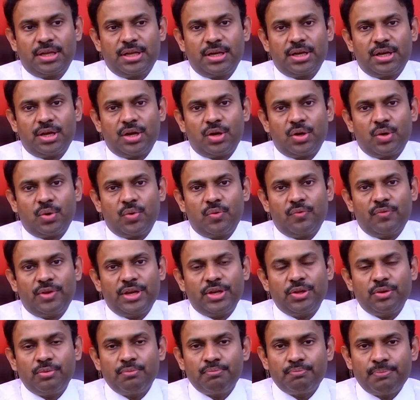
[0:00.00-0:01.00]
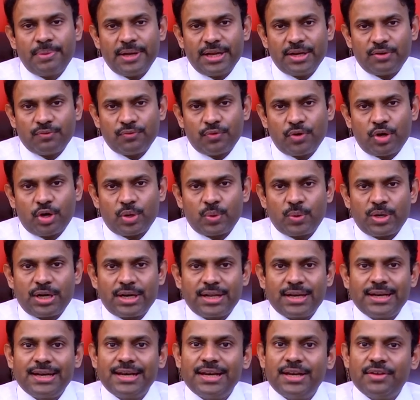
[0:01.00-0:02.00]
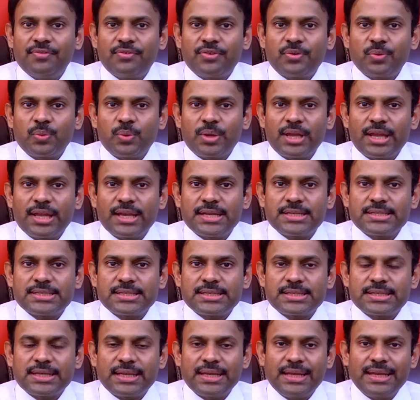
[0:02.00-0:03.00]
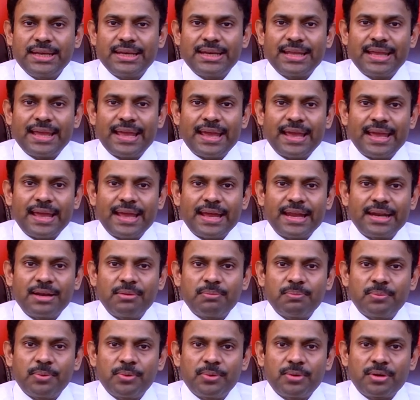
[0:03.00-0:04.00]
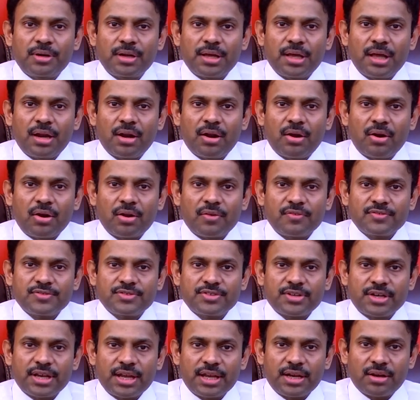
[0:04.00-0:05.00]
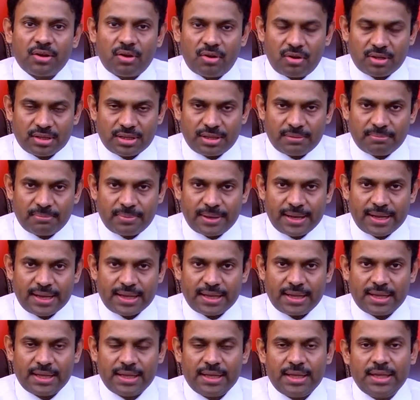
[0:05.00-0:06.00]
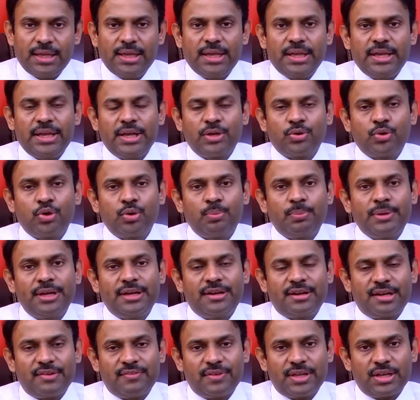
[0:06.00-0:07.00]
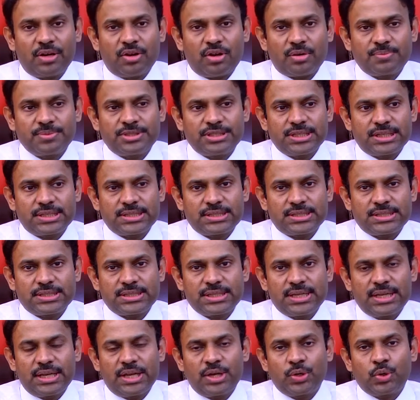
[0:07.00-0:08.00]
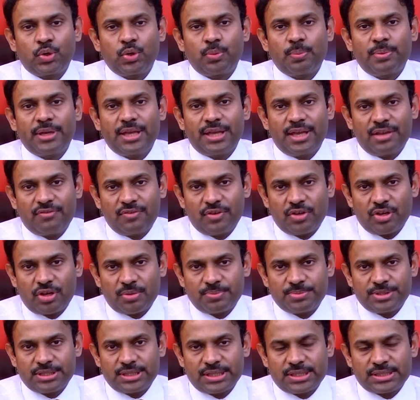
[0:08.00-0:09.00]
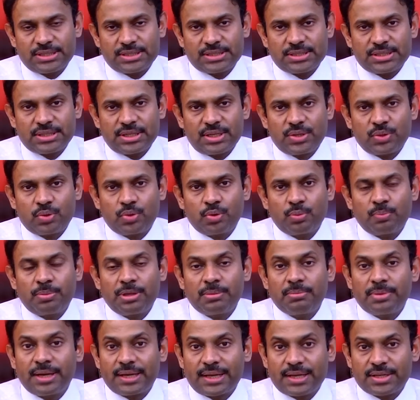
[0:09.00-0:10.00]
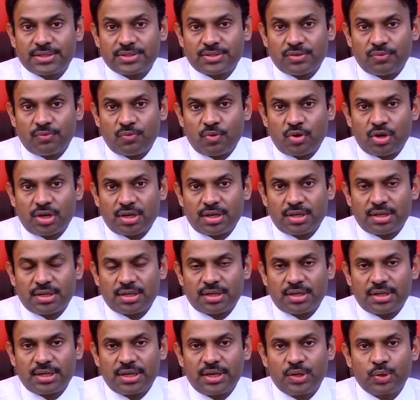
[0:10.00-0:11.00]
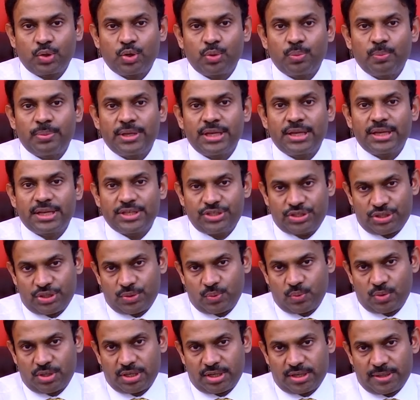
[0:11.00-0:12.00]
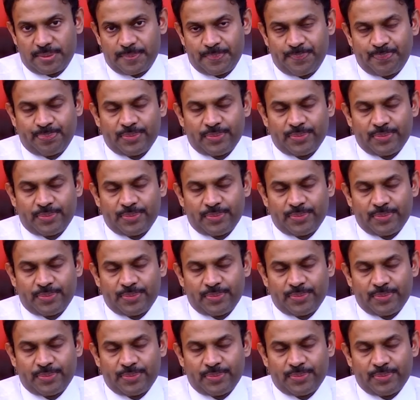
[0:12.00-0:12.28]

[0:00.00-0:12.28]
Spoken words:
Now, when you bend forward and lift weights, it can put a lot of strain on the back. It could be trivial objects, it could be heavy objects, it could be buckets of water, it could be kitchen work.